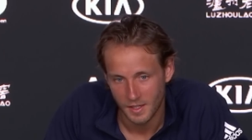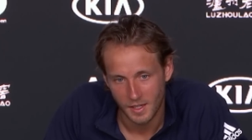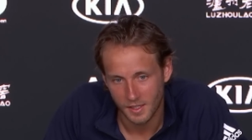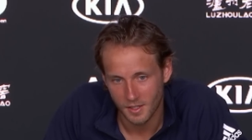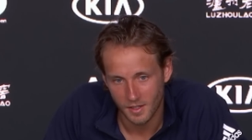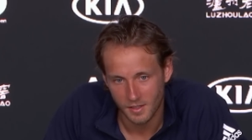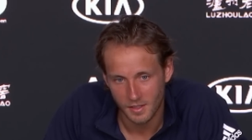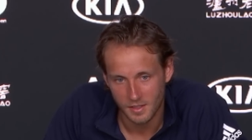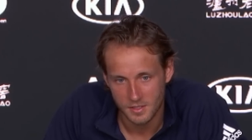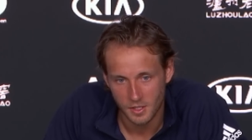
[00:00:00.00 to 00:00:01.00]
it
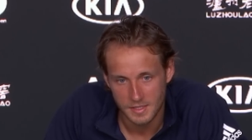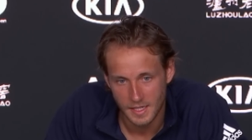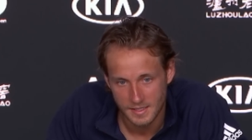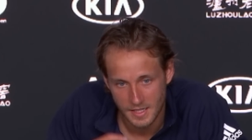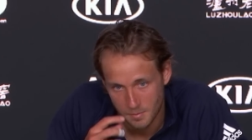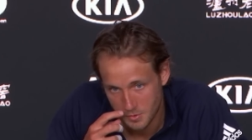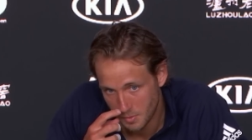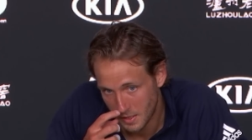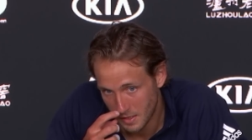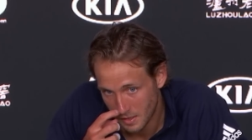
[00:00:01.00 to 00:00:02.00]
gonna, it's gonna take time to
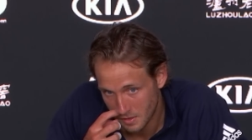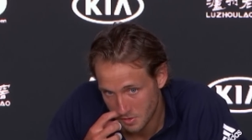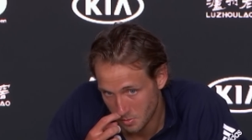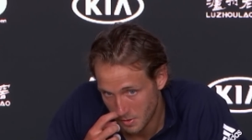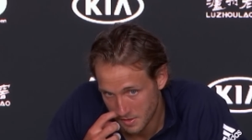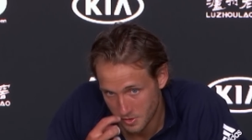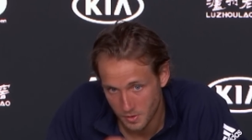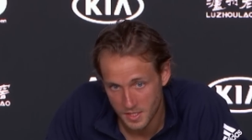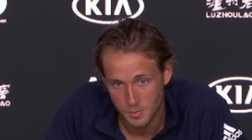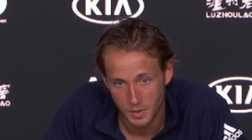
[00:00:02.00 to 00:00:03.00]
be to be as
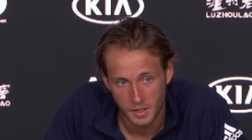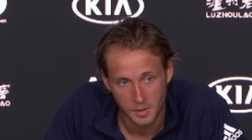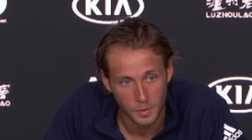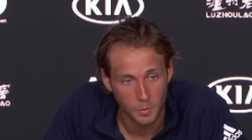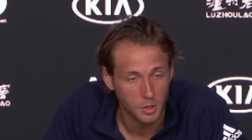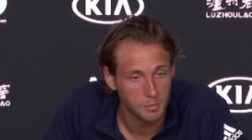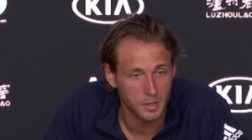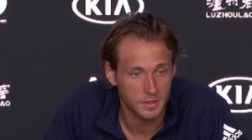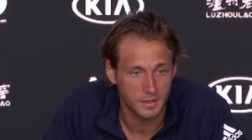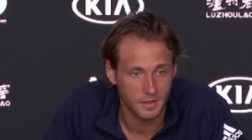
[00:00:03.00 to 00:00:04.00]
good as we we want.
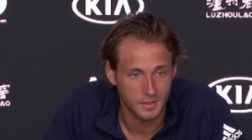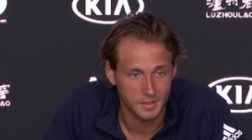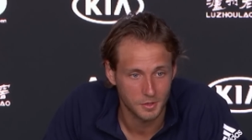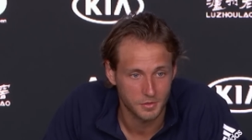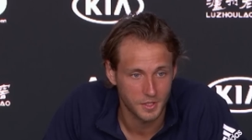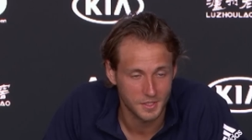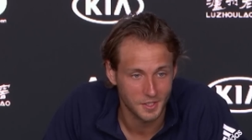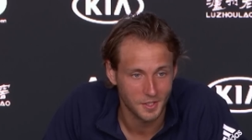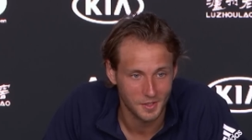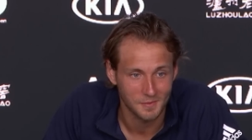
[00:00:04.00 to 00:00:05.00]
But uh, so far so
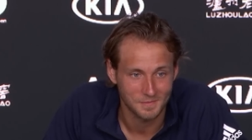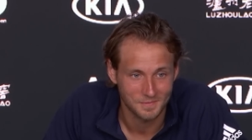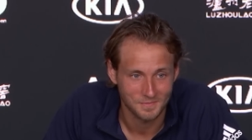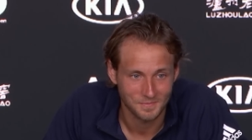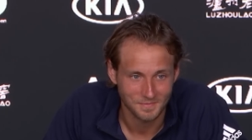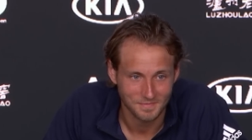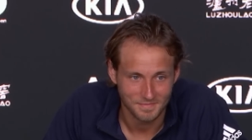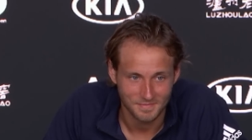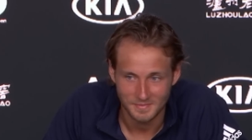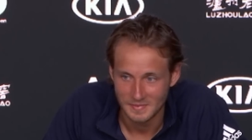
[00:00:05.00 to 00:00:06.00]
good.
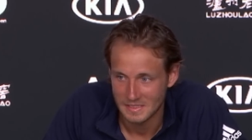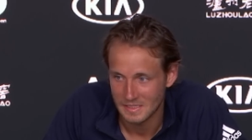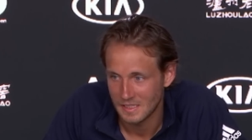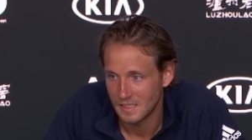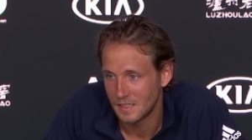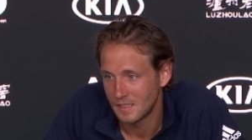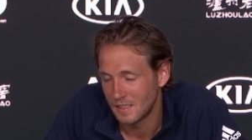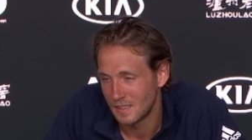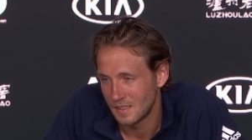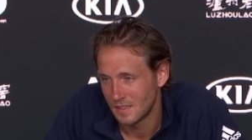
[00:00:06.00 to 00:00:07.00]
Look at a
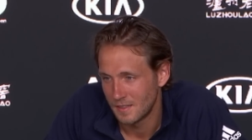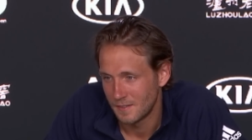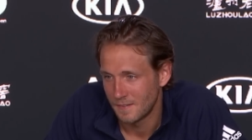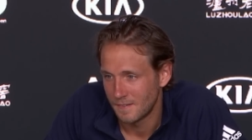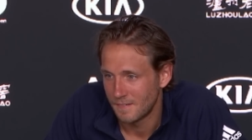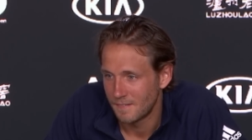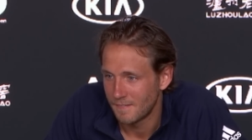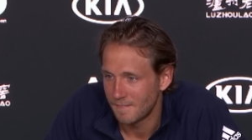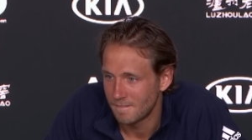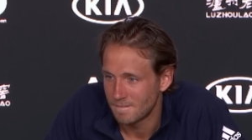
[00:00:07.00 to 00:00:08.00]
couple of times I've
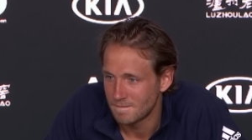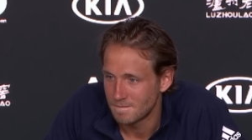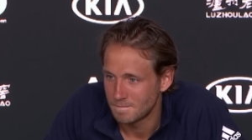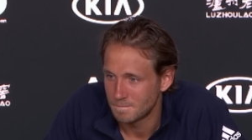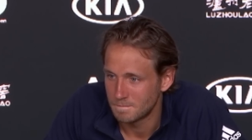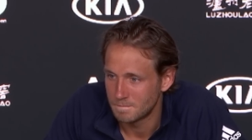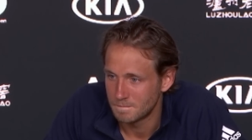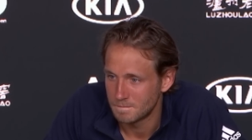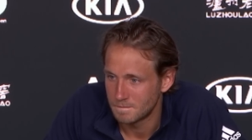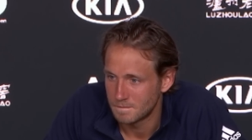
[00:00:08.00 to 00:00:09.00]
seen your
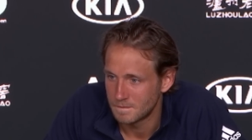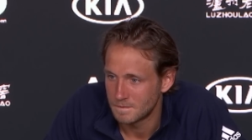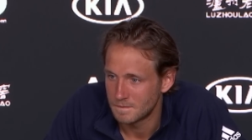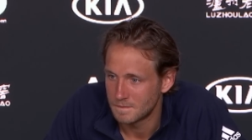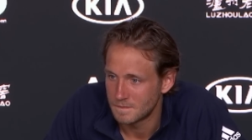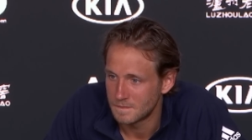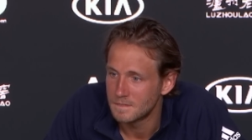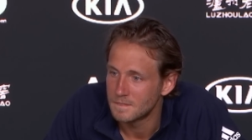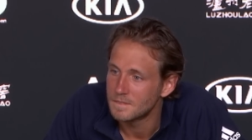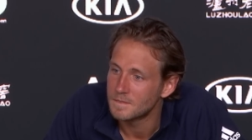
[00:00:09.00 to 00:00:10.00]
Instagram
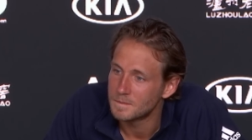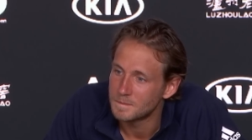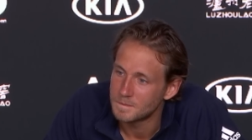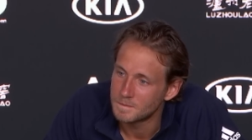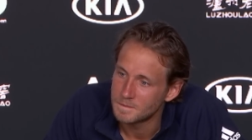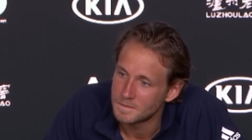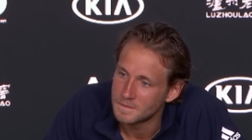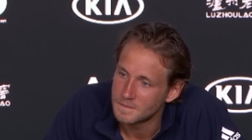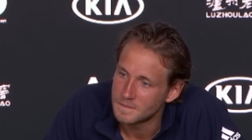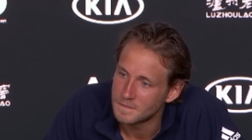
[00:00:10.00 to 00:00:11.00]
or uh, social
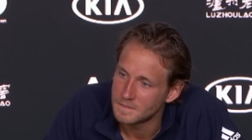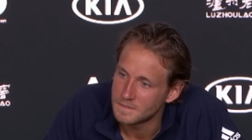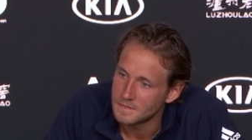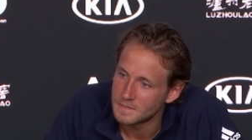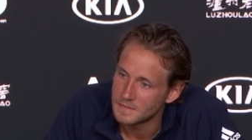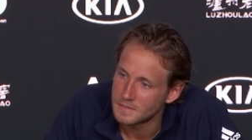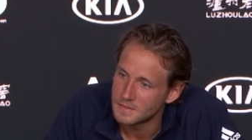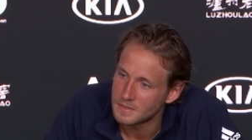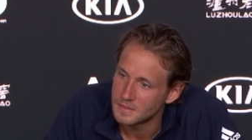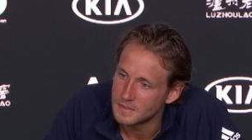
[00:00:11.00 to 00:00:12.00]
media. You're uh,
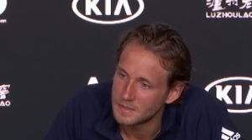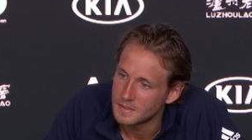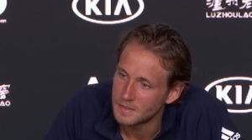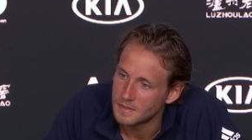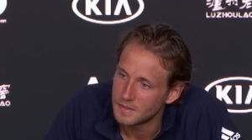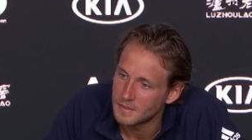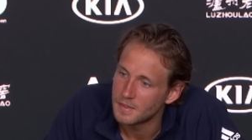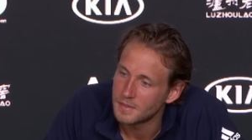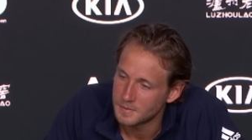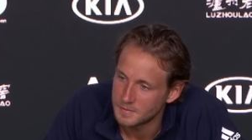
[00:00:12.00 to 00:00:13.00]
running with Amelie,
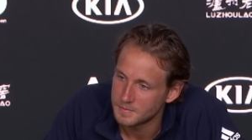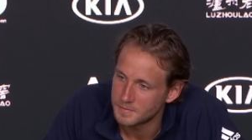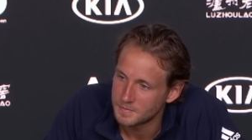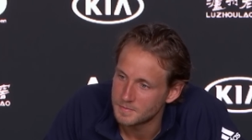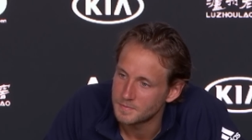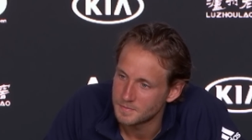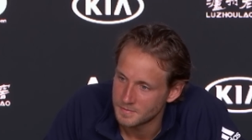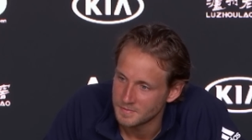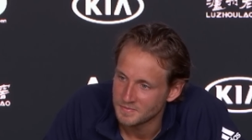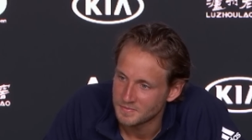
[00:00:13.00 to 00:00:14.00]
whether on a
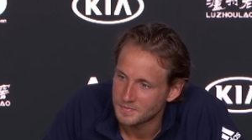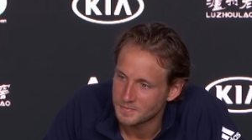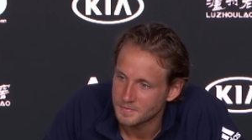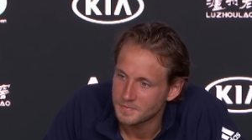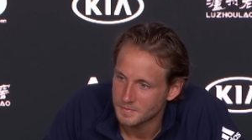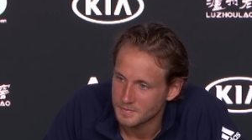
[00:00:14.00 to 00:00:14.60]
treadmill or in the track.